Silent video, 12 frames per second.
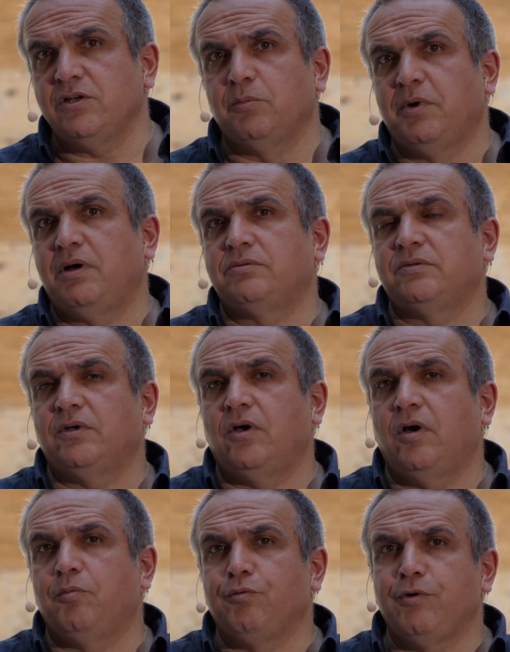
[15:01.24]
about
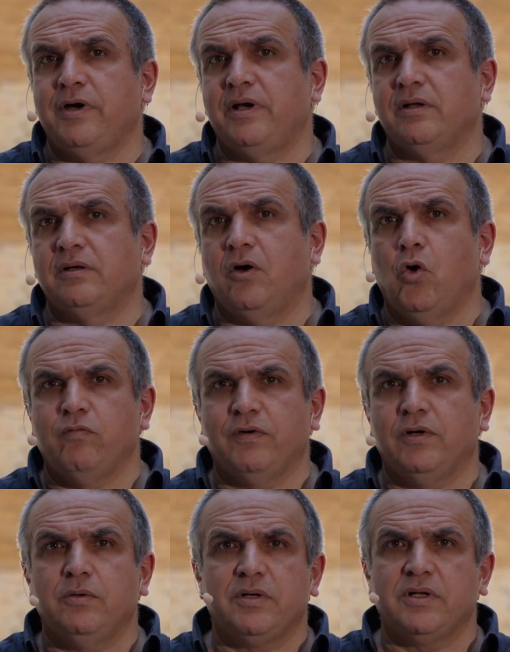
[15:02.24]
operator
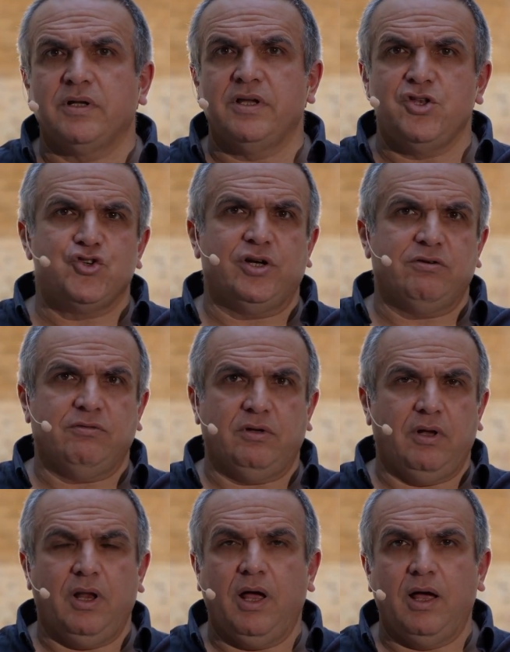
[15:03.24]
overloading in
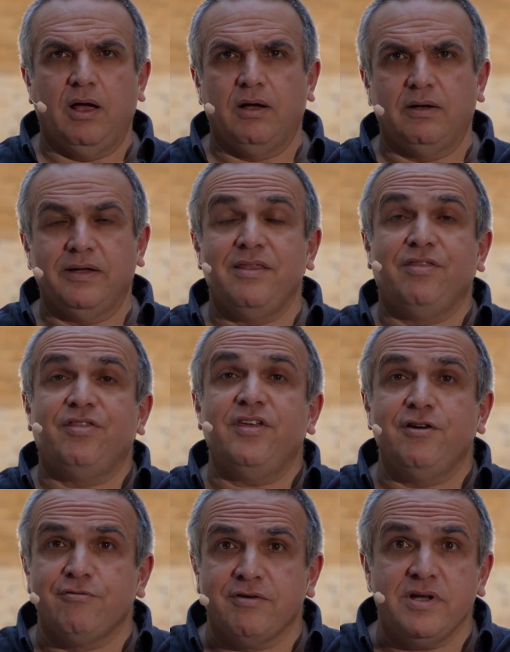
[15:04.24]
general. In
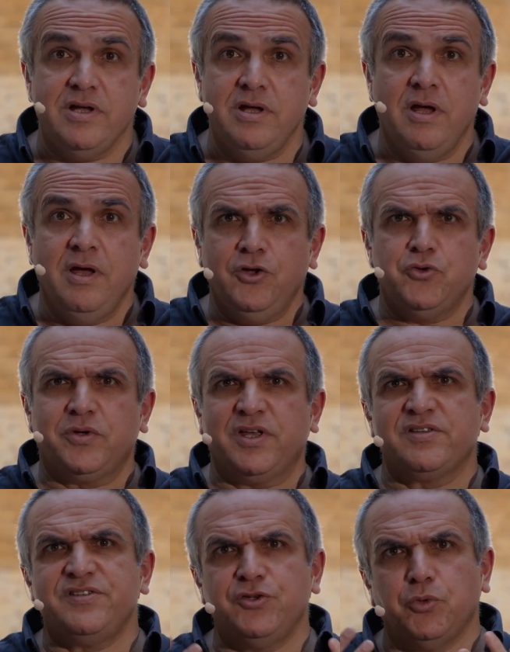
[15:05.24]
theory, you
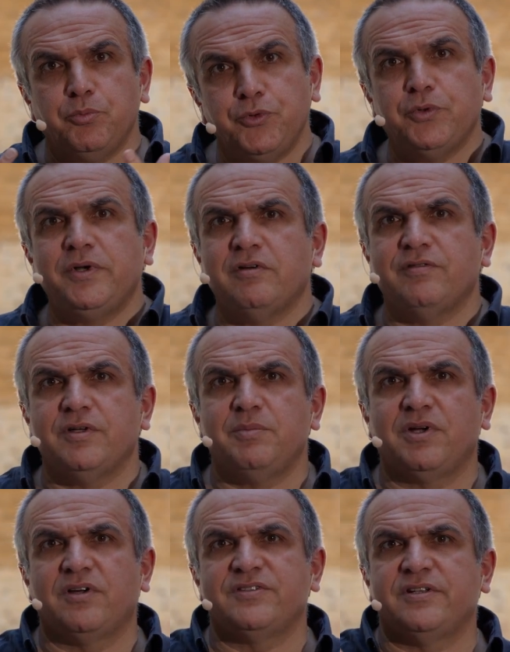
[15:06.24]
can see the beauty of it
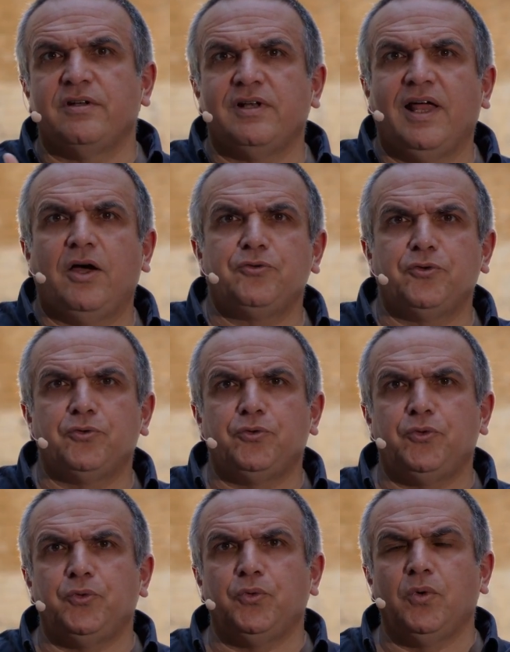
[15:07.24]
because it allows you
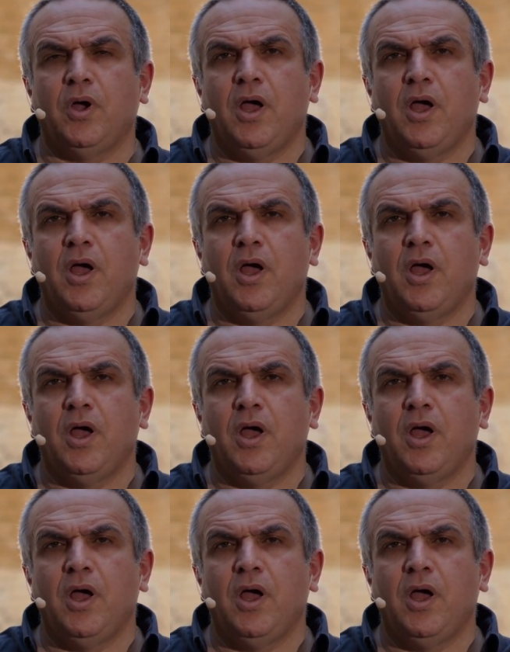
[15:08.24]
to